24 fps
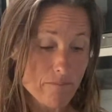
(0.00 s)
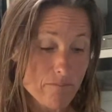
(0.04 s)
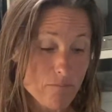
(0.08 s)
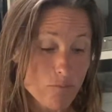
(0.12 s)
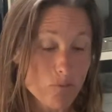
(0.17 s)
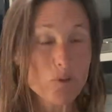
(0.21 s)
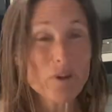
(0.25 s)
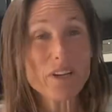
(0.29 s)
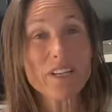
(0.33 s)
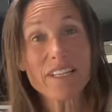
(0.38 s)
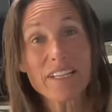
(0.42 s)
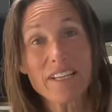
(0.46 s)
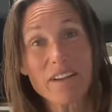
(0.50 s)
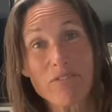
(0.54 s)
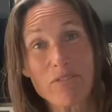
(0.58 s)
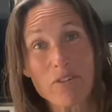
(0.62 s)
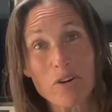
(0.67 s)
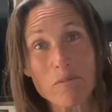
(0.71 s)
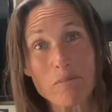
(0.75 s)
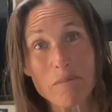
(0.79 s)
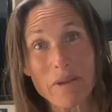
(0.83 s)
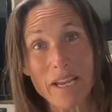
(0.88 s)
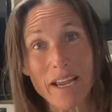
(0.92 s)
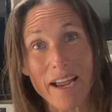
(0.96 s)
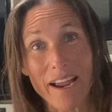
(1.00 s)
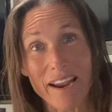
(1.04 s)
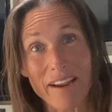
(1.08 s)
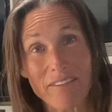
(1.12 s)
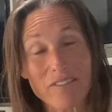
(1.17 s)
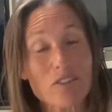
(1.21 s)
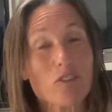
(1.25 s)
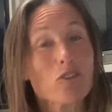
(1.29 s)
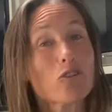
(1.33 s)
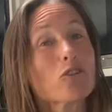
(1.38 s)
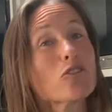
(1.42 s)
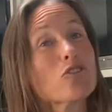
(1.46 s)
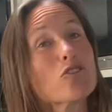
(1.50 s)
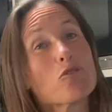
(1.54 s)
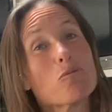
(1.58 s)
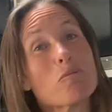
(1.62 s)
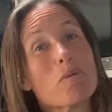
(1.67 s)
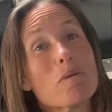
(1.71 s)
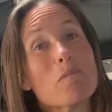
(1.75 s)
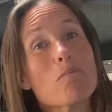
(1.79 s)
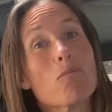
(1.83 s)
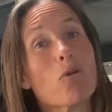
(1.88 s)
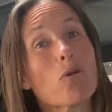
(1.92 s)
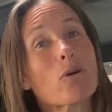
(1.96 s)
really, for me, I have to learn to
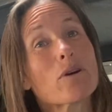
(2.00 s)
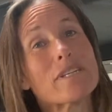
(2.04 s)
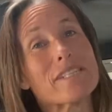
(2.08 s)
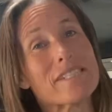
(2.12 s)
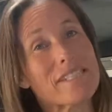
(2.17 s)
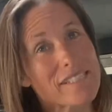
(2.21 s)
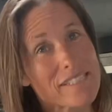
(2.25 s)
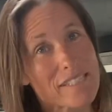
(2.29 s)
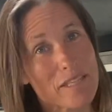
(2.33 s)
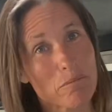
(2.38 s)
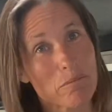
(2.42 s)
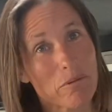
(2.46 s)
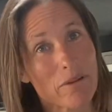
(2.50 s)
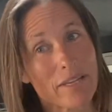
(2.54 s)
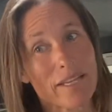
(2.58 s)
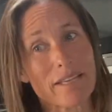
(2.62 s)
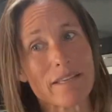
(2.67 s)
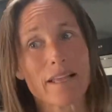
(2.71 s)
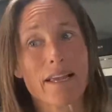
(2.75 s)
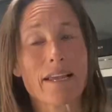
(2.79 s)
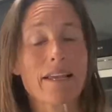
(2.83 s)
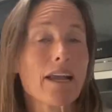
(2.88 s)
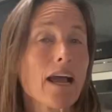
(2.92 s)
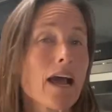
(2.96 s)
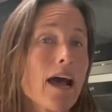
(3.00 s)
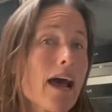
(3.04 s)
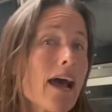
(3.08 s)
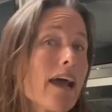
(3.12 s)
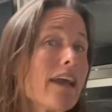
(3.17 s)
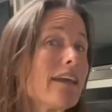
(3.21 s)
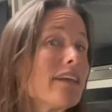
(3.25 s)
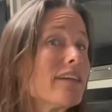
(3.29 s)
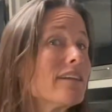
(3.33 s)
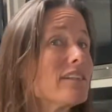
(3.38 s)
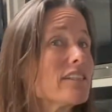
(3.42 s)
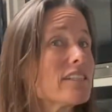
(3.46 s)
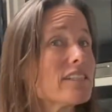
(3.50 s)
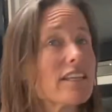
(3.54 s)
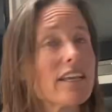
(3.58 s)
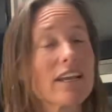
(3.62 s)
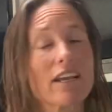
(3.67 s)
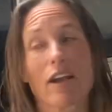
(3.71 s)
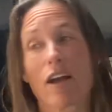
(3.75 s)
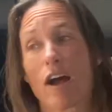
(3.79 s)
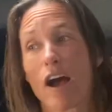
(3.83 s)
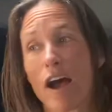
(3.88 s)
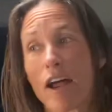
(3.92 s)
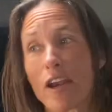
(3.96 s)
be more disciplined. Like, I can just
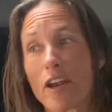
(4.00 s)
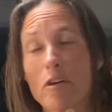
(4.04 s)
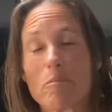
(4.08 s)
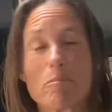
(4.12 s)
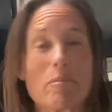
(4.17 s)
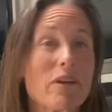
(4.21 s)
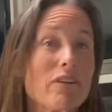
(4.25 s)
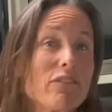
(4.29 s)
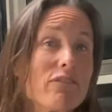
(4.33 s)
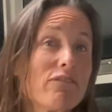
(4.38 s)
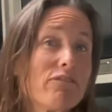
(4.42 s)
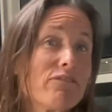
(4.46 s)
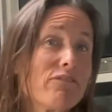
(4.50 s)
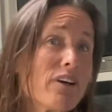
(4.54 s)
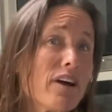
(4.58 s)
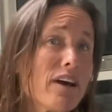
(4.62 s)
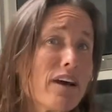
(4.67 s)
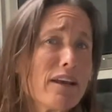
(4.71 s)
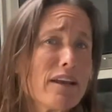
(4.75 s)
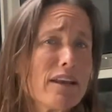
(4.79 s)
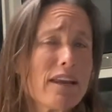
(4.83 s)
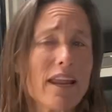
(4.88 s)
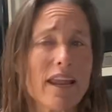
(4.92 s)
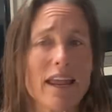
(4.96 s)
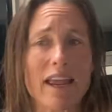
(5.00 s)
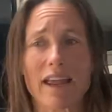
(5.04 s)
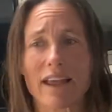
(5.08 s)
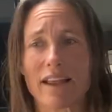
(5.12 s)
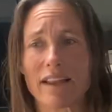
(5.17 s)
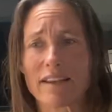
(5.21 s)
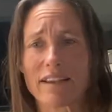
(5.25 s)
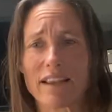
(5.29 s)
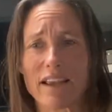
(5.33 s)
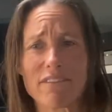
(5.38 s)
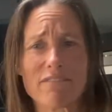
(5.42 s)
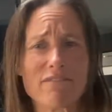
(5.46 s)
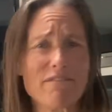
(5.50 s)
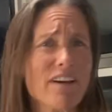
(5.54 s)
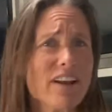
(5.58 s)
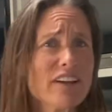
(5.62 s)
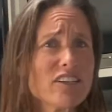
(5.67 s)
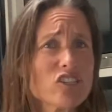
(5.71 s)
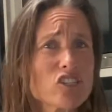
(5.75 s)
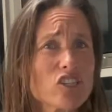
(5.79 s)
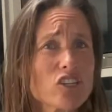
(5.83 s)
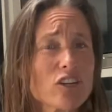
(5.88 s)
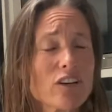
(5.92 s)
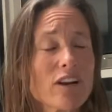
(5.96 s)
get caught up in fun and
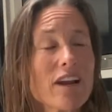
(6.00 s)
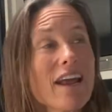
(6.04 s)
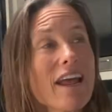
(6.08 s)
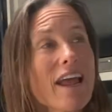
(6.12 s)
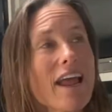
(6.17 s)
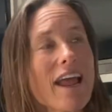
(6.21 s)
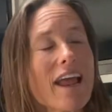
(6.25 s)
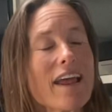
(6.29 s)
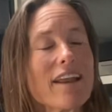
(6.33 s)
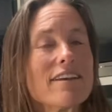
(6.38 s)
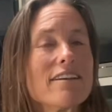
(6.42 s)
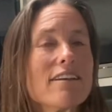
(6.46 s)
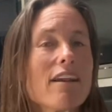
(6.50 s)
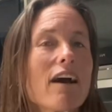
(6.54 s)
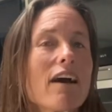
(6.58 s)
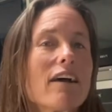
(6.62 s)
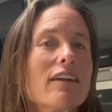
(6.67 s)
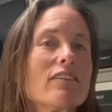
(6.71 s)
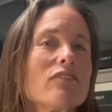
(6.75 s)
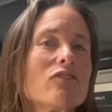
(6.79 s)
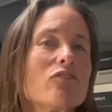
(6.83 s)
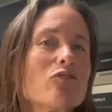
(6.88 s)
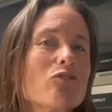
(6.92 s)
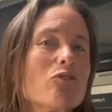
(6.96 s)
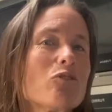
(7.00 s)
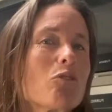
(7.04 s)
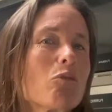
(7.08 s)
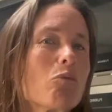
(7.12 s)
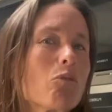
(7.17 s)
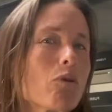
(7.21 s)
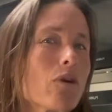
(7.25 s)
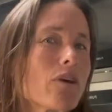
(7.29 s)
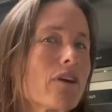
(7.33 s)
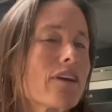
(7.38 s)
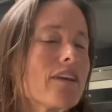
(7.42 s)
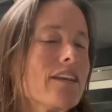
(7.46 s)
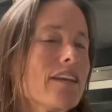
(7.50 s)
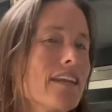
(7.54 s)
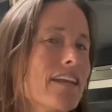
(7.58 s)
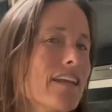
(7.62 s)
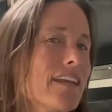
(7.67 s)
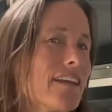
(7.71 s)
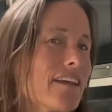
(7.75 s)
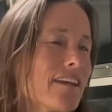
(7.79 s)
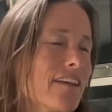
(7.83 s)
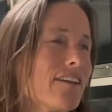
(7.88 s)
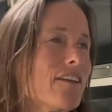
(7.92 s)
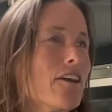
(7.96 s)
adventure and not do the work
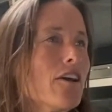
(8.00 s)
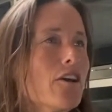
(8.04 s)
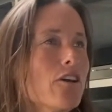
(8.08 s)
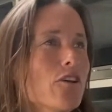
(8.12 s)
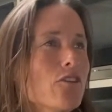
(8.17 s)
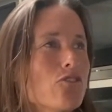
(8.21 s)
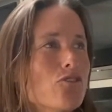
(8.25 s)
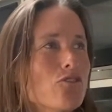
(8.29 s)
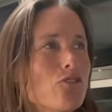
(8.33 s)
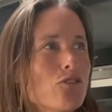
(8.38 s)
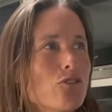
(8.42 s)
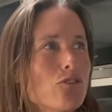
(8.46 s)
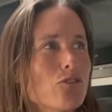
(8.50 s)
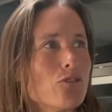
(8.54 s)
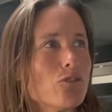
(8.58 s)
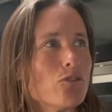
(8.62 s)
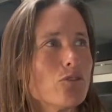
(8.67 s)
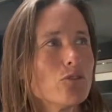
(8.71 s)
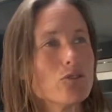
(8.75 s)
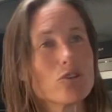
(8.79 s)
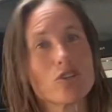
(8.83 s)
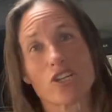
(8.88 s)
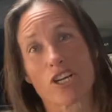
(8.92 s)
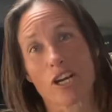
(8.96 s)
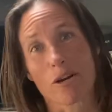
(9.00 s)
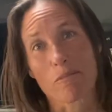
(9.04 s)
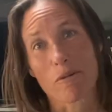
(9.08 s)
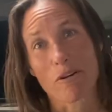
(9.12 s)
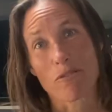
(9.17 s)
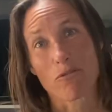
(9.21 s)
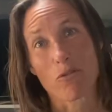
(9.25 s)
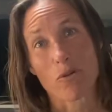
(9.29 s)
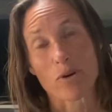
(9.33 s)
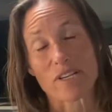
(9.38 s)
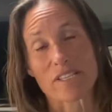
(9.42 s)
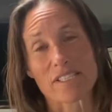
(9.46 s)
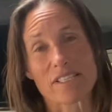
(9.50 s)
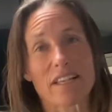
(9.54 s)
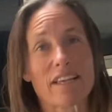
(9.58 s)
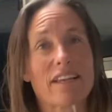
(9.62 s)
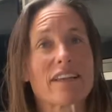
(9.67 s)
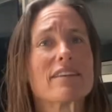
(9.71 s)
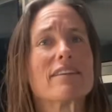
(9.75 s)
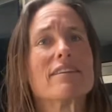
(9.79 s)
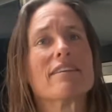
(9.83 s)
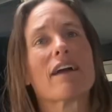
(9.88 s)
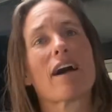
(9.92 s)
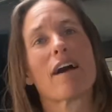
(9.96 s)
needed to share my voice, like
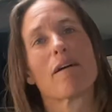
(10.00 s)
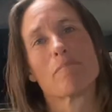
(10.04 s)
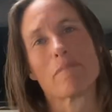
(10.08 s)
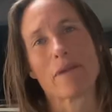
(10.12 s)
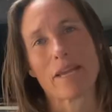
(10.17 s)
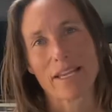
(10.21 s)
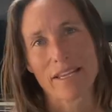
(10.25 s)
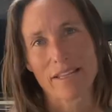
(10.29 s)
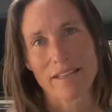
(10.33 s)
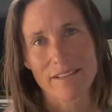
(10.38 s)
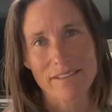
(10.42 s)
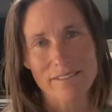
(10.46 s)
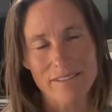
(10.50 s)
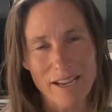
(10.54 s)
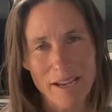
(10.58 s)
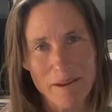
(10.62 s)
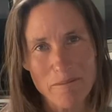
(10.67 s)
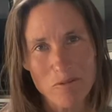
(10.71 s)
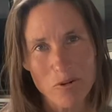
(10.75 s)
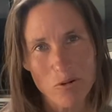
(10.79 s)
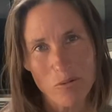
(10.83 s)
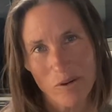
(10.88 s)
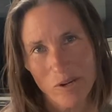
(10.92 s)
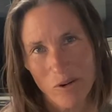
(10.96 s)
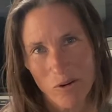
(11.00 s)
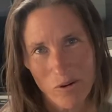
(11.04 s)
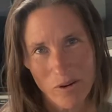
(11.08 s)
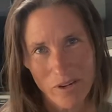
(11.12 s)
not making the time to record